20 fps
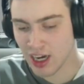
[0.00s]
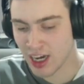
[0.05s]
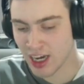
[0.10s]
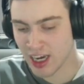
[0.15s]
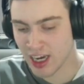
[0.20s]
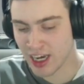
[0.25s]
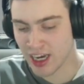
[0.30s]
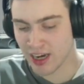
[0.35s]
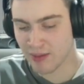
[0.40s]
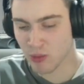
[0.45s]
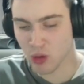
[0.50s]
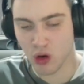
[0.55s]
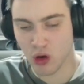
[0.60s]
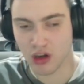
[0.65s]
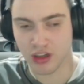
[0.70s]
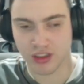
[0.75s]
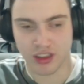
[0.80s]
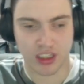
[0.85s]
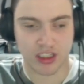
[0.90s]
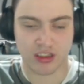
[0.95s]
I'm not
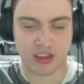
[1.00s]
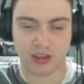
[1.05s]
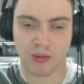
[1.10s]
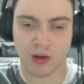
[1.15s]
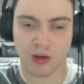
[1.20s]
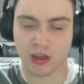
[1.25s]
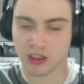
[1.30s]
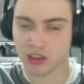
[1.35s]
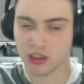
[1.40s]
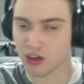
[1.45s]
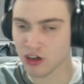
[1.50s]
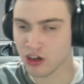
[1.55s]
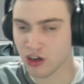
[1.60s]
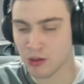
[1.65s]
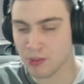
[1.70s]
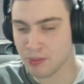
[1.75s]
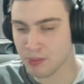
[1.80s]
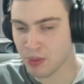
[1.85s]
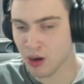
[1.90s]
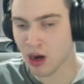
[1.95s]
going to say too much on
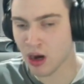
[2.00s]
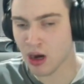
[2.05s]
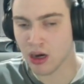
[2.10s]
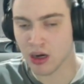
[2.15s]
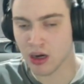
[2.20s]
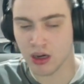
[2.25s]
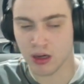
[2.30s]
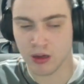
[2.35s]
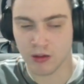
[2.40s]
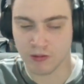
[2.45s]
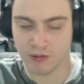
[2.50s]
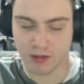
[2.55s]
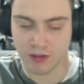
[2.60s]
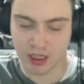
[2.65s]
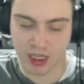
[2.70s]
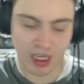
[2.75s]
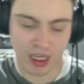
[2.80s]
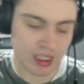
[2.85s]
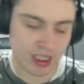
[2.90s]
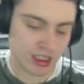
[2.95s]
it, but
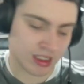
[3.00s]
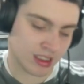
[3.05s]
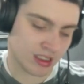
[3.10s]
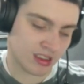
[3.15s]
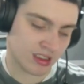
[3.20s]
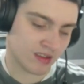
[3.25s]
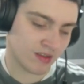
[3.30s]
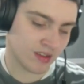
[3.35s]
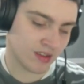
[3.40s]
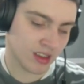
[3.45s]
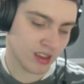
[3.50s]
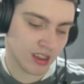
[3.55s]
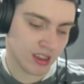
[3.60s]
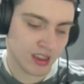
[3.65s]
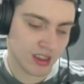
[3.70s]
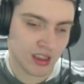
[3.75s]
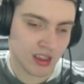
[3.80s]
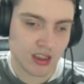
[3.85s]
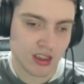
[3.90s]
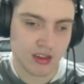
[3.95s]

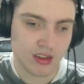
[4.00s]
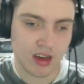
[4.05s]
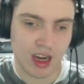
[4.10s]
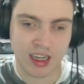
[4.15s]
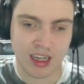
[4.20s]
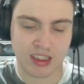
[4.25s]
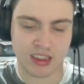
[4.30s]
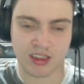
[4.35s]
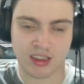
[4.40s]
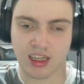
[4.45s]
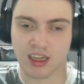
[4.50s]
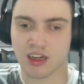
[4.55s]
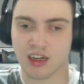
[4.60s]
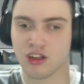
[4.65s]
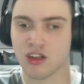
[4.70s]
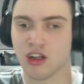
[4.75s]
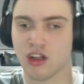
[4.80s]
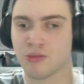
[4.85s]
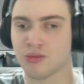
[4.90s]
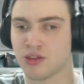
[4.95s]
I just think
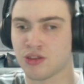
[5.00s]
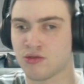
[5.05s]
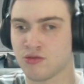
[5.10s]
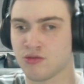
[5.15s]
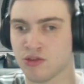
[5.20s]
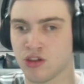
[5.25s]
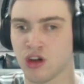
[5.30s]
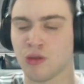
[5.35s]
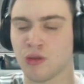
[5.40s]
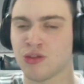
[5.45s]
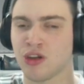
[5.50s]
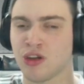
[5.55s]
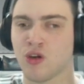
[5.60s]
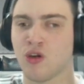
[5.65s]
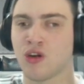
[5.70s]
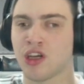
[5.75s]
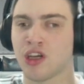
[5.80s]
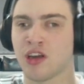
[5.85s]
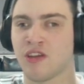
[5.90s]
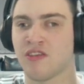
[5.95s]
clubs are
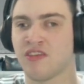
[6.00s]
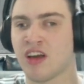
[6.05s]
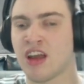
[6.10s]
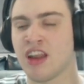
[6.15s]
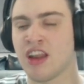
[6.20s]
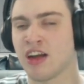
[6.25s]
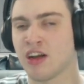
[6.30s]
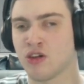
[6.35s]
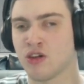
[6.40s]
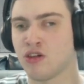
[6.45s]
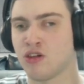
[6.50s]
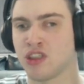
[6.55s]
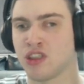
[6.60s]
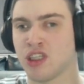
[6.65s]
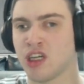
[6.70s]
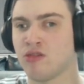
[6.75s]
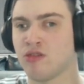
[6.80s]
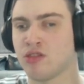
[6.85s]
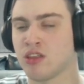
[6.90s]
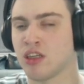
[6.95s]
going to get, and include
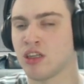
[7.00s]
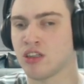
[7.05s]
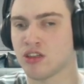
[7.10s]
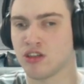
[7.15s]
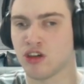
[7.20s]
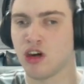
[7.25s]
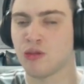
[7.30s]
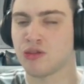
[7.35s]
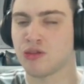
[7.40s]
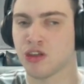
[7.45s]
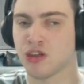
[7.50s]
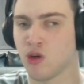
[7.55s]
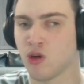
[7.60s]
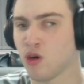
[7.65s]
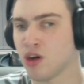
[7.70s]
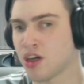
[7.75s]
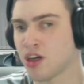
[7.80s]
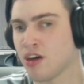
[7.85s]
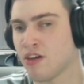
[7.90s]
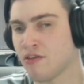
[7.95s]
Celtic in this, clubs are
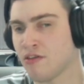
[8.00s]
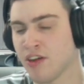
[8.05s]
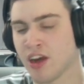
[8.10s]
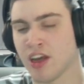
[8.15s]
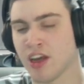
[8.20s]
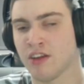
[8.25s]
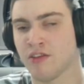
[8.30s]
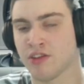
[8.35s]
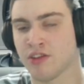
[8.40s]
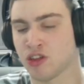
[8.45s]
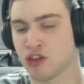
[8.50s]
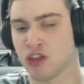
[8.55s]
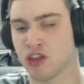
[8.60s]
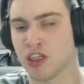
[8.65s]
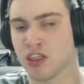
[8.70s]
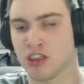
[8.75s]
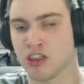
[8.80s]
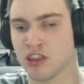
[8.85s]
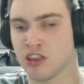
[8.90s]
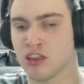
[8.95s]
going to get very
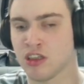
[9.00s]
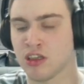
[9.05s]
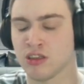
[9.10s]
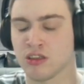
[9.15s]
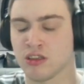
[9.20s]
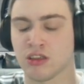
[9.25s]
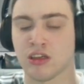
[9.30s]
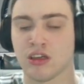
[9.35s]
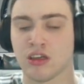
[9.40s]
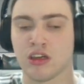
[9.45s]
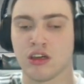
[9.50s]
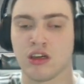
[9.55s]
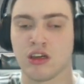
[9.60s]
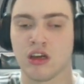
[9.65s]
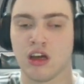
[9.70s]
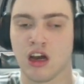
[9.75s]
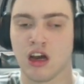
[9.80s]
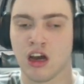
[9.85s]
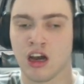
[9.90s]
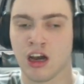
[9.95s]
frustrated in this.
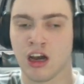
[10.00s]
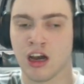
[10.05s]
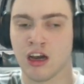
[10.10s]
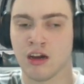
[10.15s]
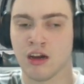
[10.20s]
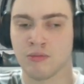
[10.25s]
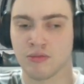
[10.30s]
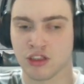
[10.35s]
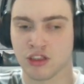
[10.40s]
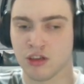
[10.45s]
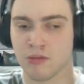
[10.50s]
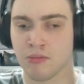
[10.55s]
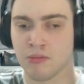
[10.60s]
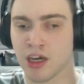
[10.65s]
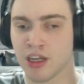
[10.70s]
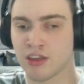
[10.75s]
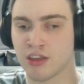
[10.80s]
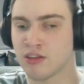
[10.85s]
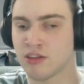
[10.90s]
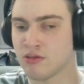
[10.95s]
St
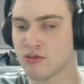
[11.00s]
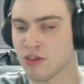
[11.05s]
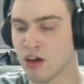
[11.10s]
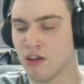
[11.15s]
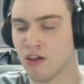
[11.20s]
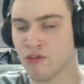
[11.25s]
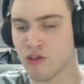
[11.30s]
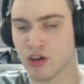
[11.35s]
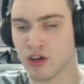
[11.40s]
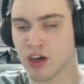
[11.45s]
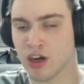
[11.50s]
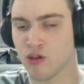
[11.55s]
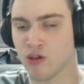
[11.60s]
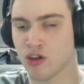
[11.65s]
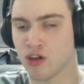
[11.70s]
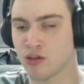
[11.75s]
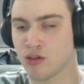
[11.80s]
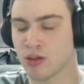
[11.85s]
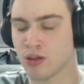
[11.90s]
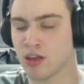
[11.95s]
Mirren are really
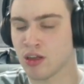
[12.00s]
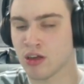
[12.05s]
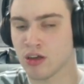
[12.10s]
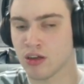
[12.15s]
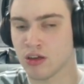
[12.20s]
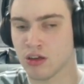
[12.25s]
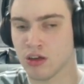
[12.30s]
annoyed with it.